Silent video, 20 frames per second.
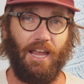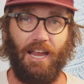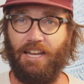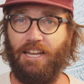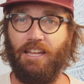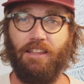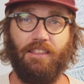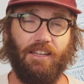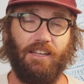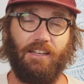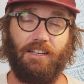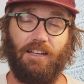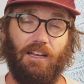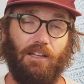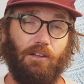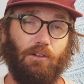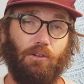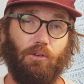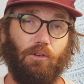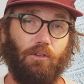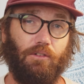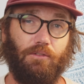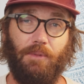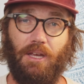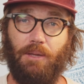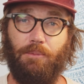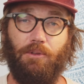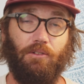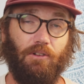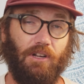anything unhooked,
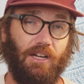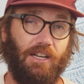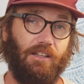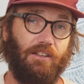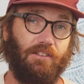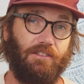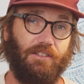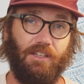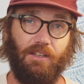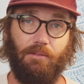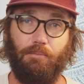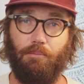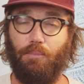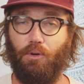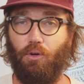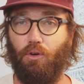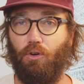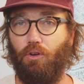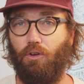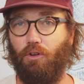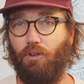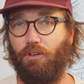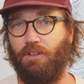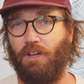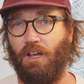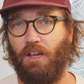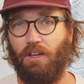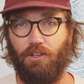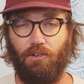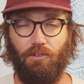maybe you're riding a skimboard,
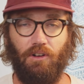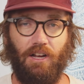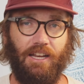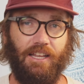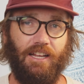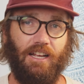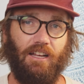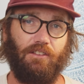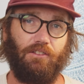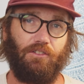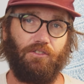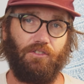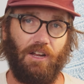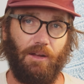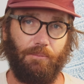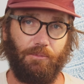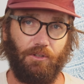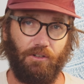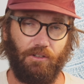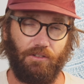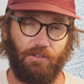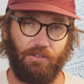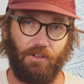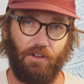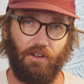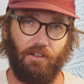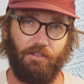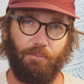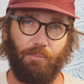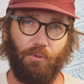you're riding unstrapped on a
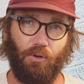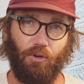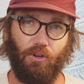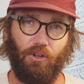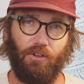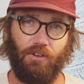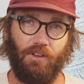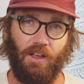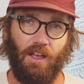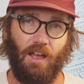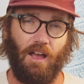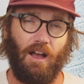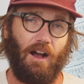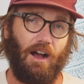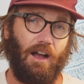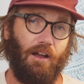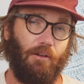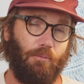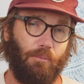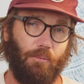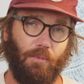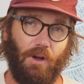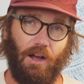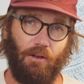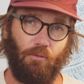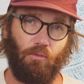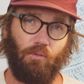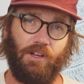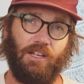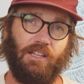surfboard, I
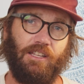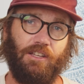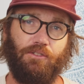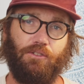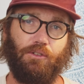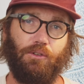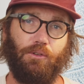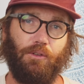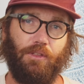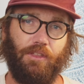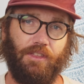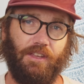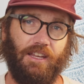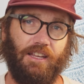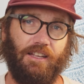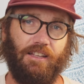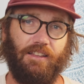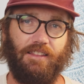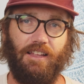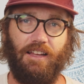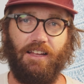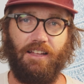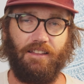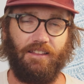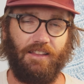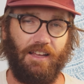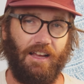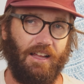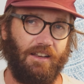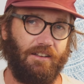really do think
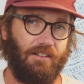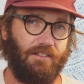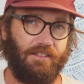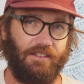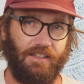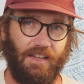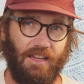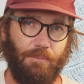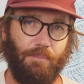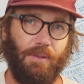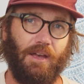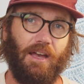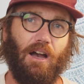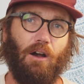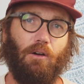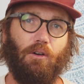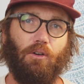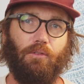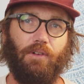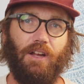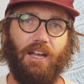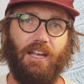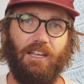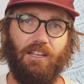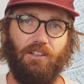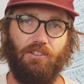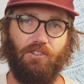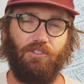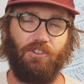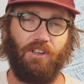that D-power
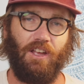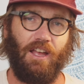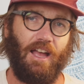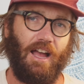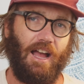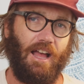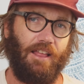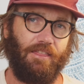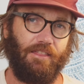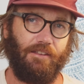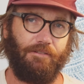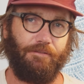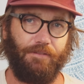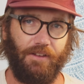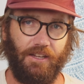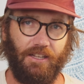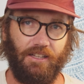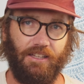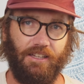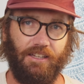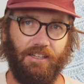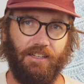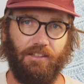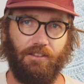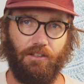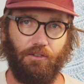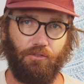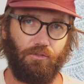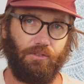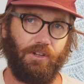range and the feeling
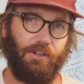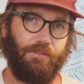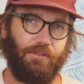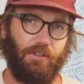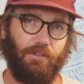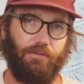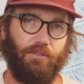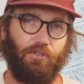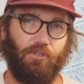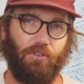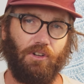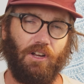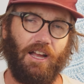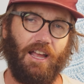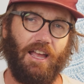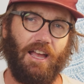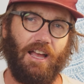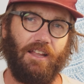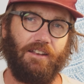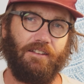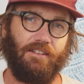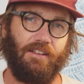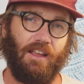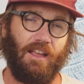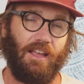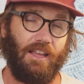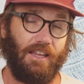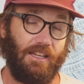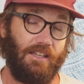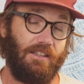and the drift of a Triad
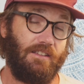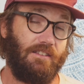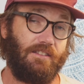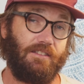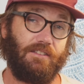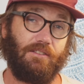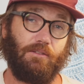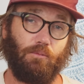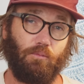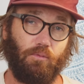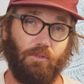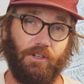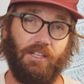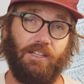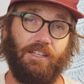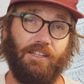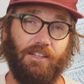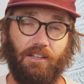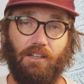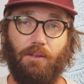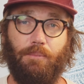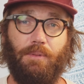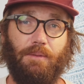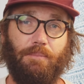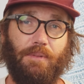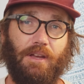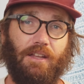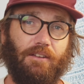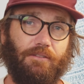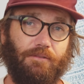is really going to be
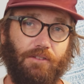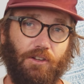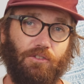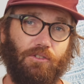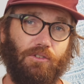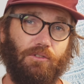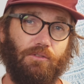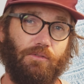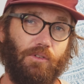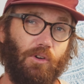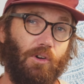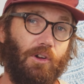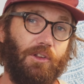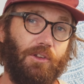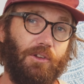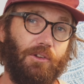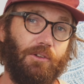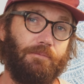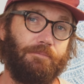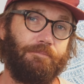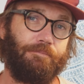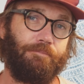beneficial for you.